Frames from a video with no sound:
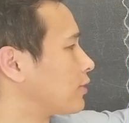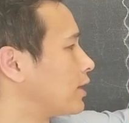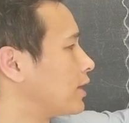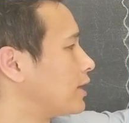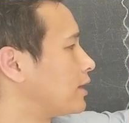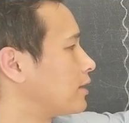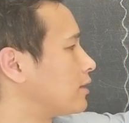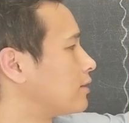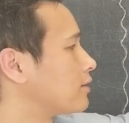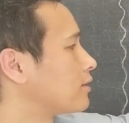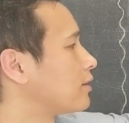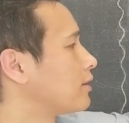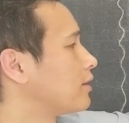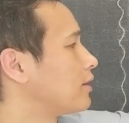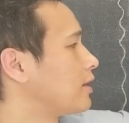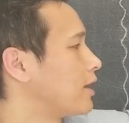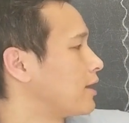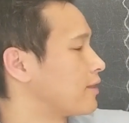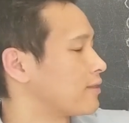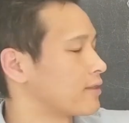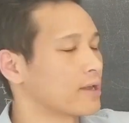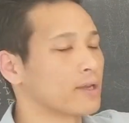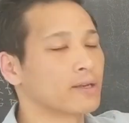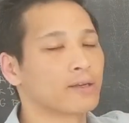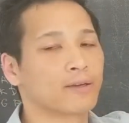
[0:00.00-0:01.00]
the gradient
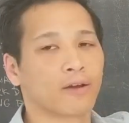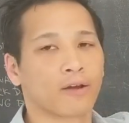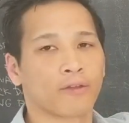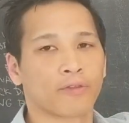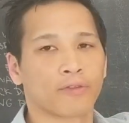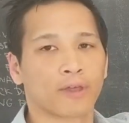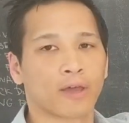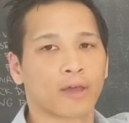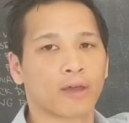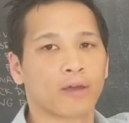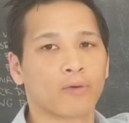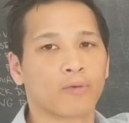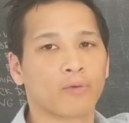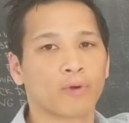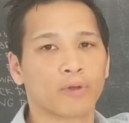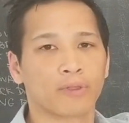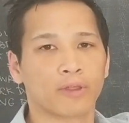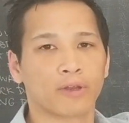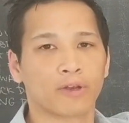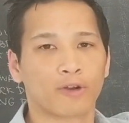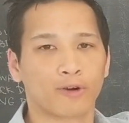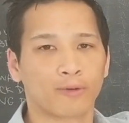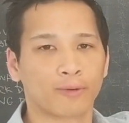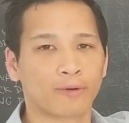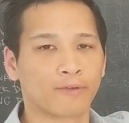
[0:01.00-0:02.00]
and I dot that with
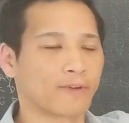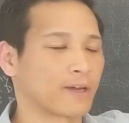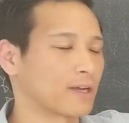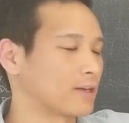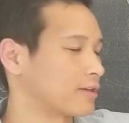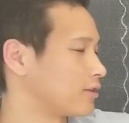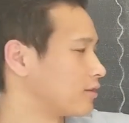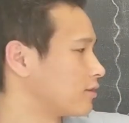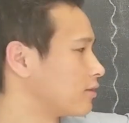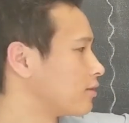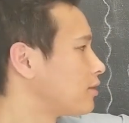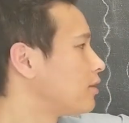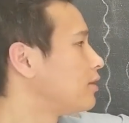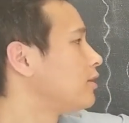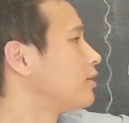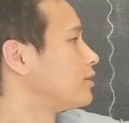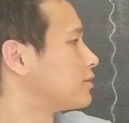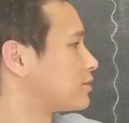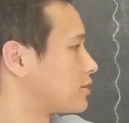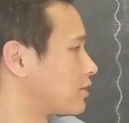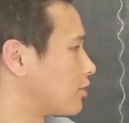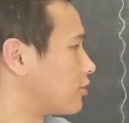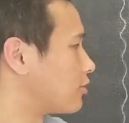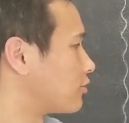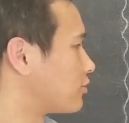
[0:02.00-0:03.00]
the normal vector.
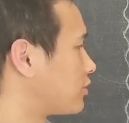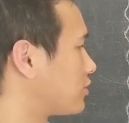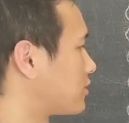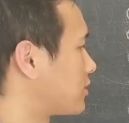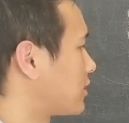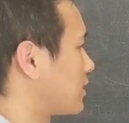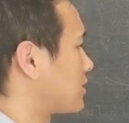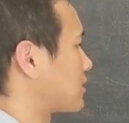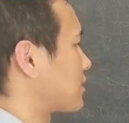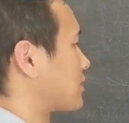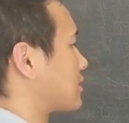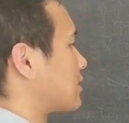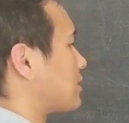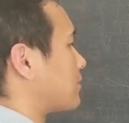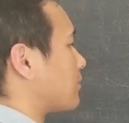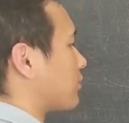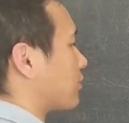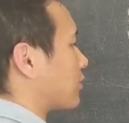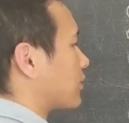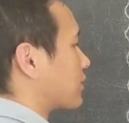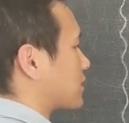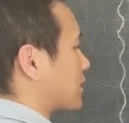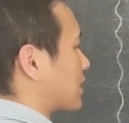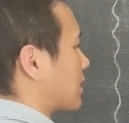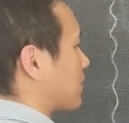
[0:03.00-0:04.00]
So just as a
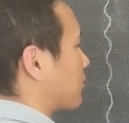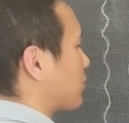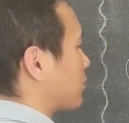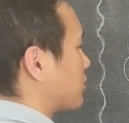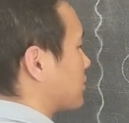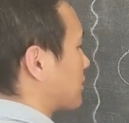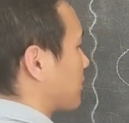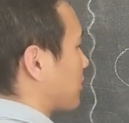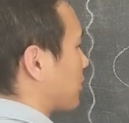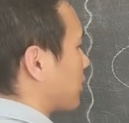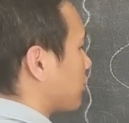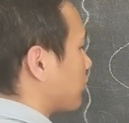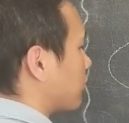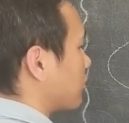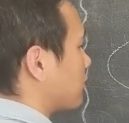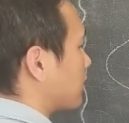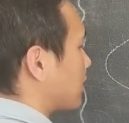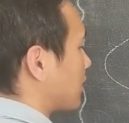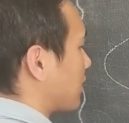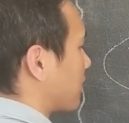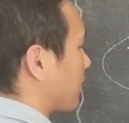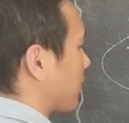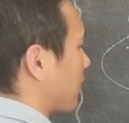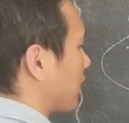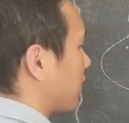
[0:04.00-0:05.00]
simple example, suppose
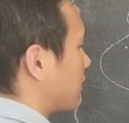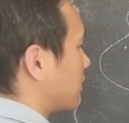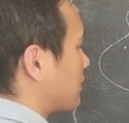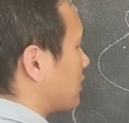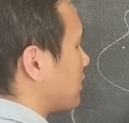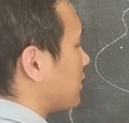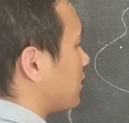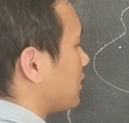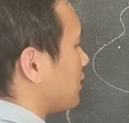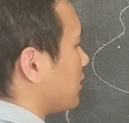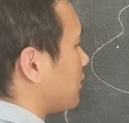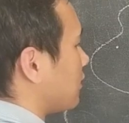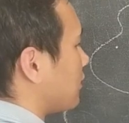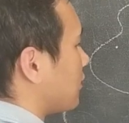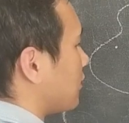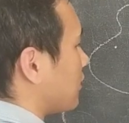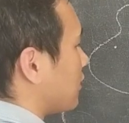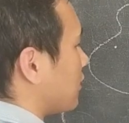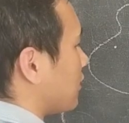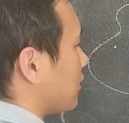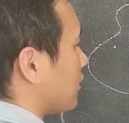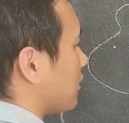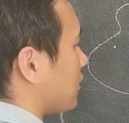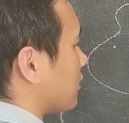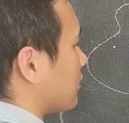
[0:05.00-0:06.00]
that my t
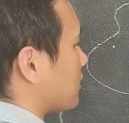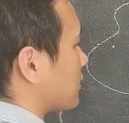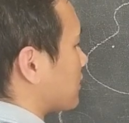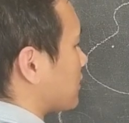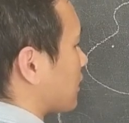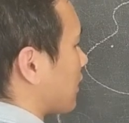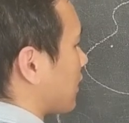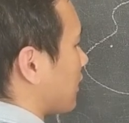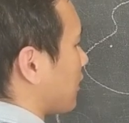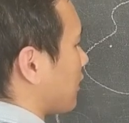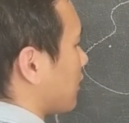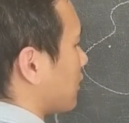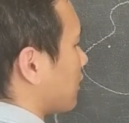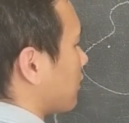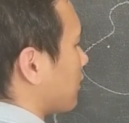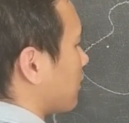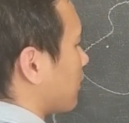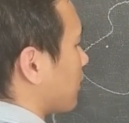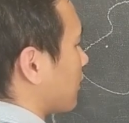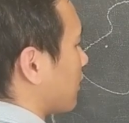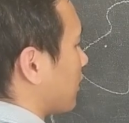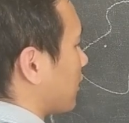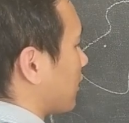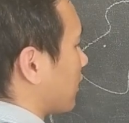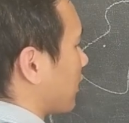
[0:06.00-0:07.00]
is say
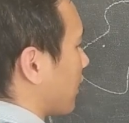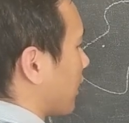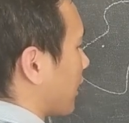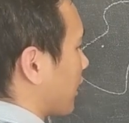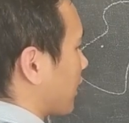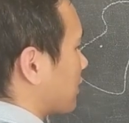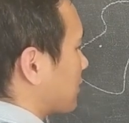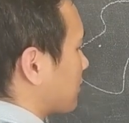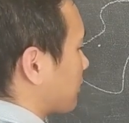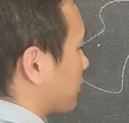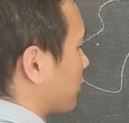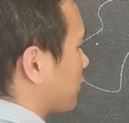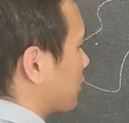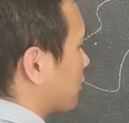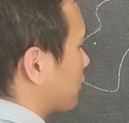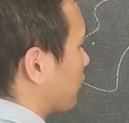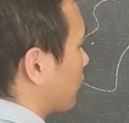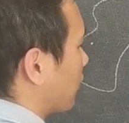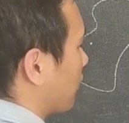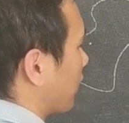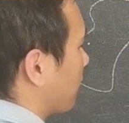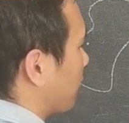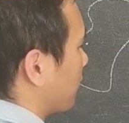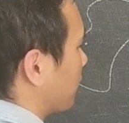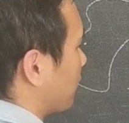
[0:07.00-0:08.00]
uh, x plus
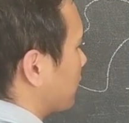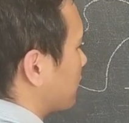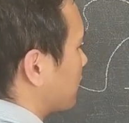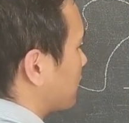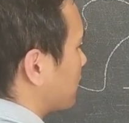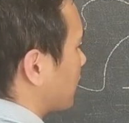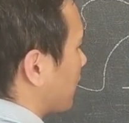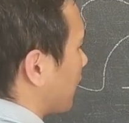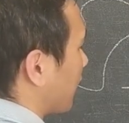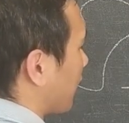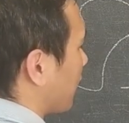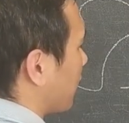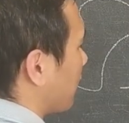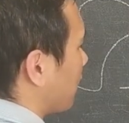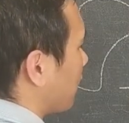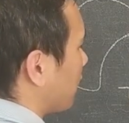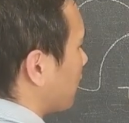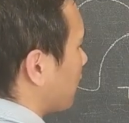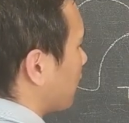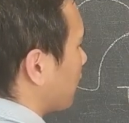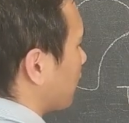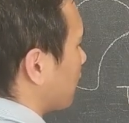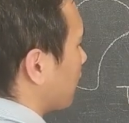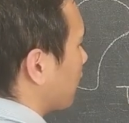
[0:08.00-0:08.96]
y plus z,